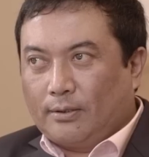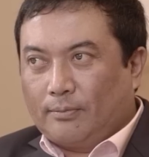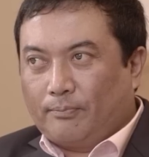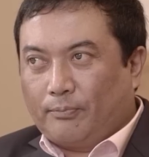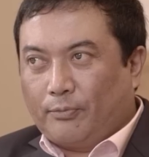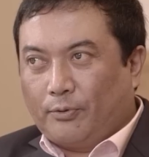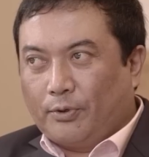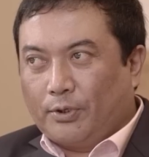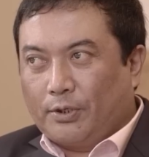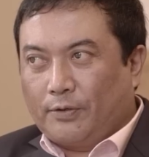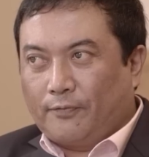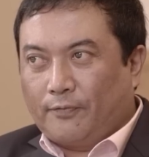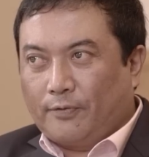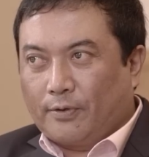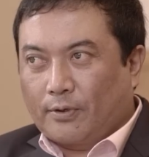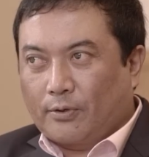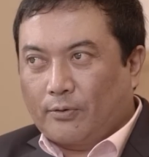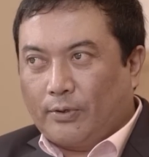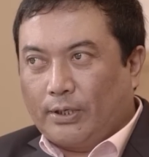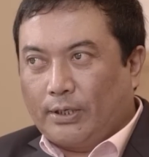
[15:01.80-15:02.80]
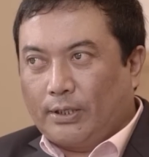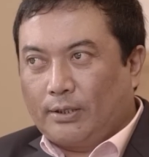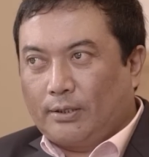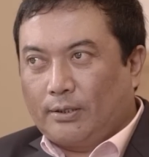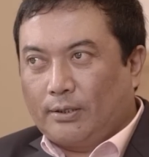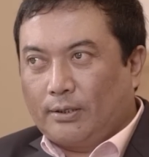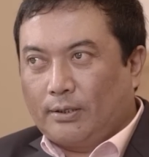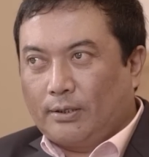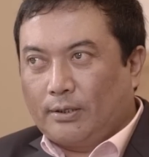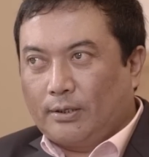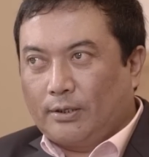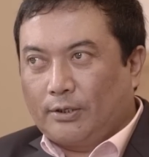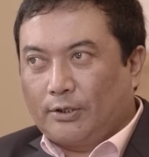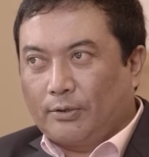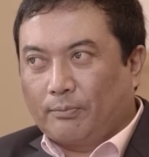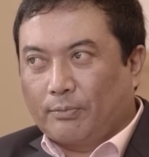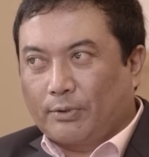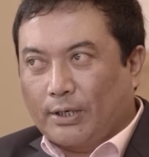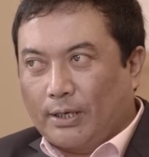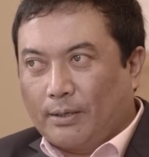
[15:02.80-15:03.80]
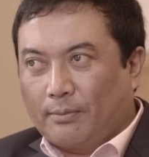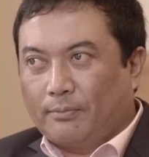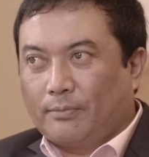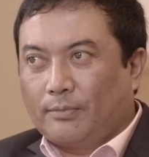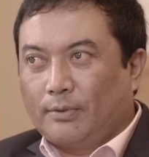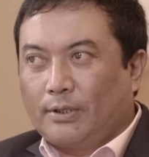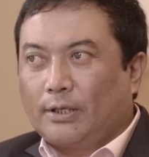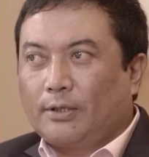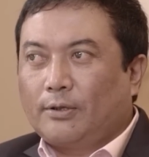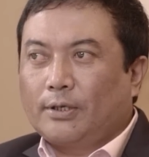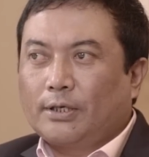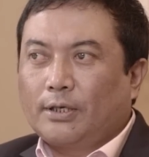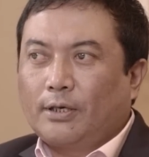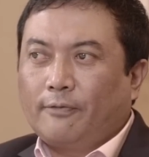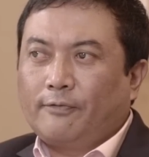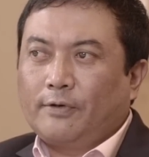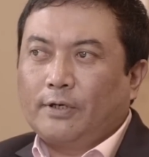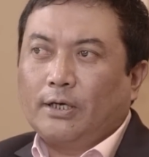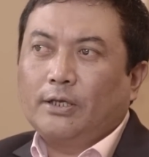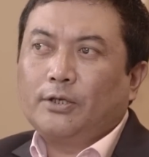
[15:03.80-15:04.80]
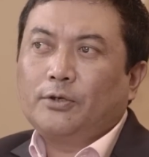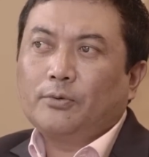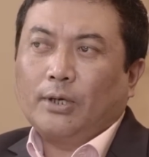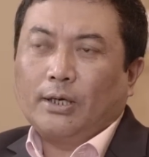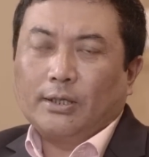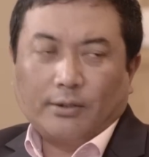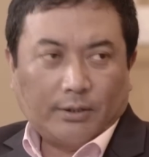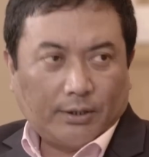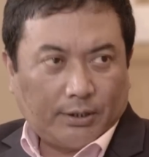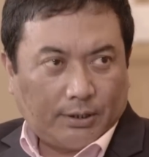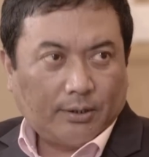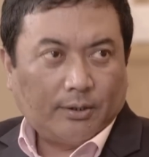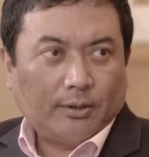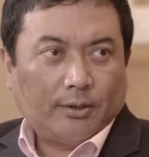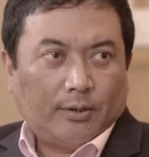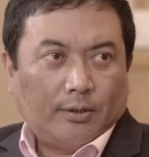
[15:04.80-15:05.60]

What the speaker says: post for quite some time. Let us give chance to others.